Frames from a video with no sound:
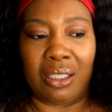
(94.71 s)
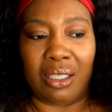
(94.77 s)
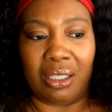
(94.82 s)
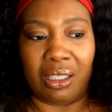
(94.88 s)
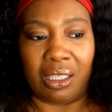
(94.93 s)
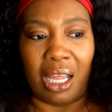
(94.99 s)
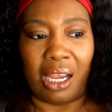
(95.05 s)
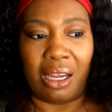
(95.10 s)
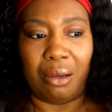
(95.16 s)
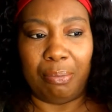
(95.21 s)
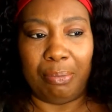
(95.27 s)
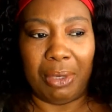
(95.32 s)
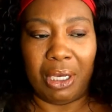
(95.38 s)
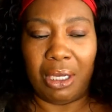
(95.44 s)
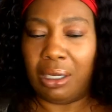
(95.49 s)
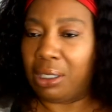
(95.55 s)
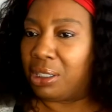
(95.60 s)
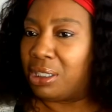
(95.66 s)
It's like a
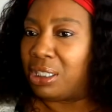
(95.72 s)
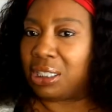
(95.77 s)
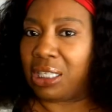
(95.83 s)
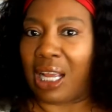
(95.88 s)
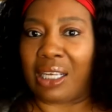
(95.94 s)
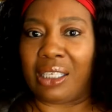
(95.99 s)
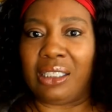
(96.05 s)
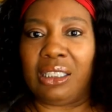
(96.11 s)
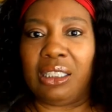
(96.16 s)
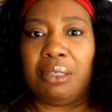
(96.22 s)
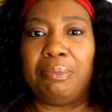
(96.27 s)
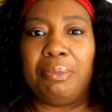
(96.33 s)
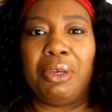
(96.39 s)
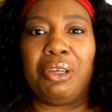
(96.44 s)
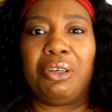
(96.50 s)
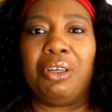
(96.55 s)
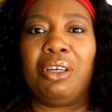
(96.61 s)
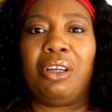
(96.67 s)
belt, just like a seat
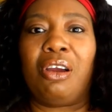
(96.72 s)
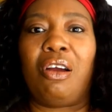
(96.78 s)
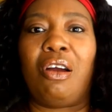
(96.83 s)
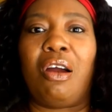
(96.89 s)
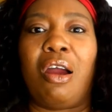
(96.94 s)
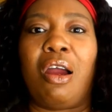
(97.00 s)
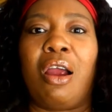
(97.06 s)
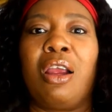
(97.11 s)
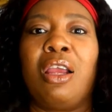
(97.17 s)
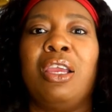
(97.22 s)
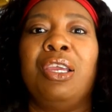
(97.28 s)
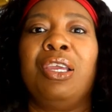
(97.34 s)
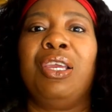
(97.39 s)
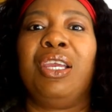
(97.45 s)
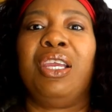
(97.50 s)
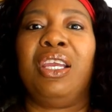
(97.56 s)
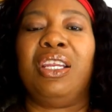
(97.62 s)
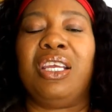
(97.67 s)
belt in a car,
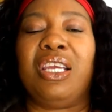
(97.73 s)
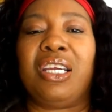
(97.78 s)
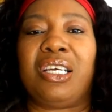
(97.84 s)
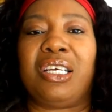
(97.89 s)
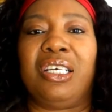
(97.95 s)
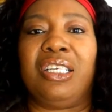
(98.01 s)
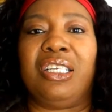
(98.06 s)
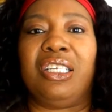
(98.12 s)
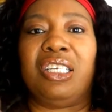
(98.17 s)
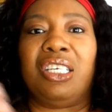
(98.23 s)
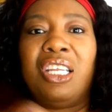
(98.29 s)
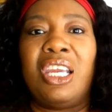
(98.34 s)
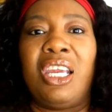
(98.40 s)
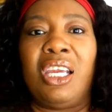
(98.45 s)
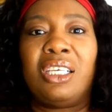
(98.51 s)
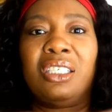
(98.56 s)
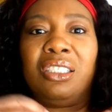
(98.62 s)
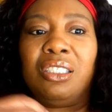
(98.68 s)
and it
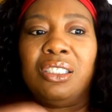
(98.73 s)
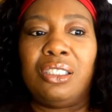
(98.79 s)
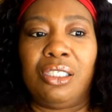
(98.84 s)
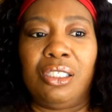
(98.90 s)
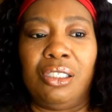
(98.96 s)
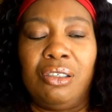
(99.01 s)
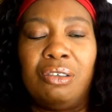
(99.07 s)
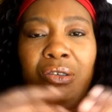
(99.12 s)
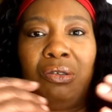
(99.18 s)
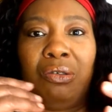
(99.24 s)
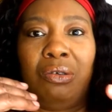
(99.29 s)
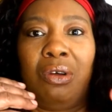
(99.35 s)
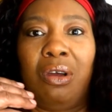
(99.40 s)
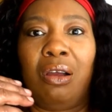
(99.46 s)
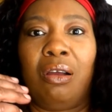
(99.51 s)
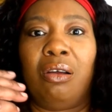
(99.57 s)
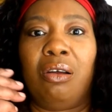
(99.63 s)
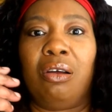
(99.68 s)
connects to
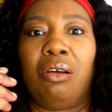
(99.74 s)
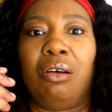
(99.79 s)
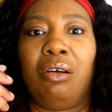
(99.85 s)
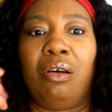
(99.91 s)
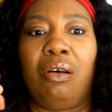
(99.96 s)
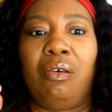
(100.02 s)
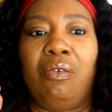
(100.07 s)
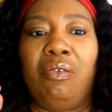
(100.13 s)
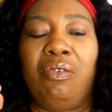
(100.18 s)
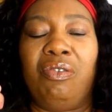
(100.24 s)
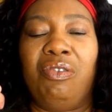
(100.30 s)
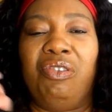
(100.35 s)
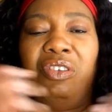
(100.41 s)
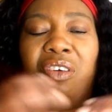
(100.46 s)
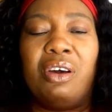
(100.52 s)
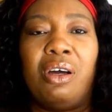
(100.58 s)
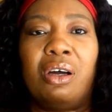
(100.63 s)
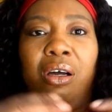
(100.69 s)

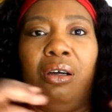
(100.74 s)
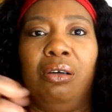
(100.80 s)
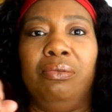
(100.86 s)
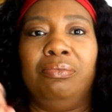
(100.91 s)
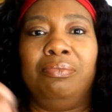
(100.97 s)
the